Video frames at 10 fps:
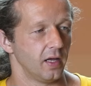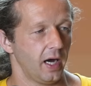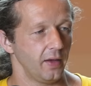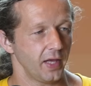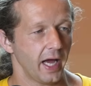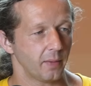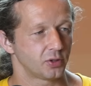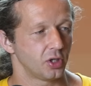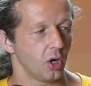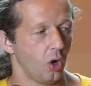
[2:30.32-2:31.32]
Uh, the
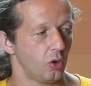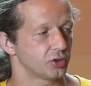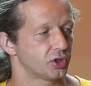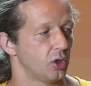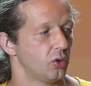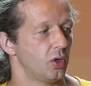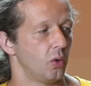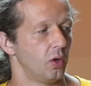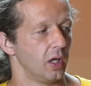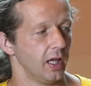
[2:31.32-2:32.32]
app should also
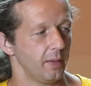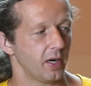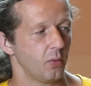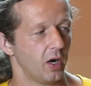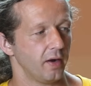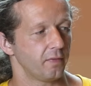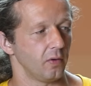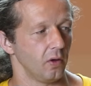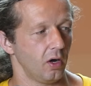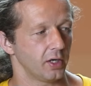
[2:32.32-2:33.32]
let my
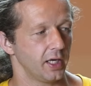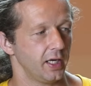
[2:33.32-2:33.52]
wife log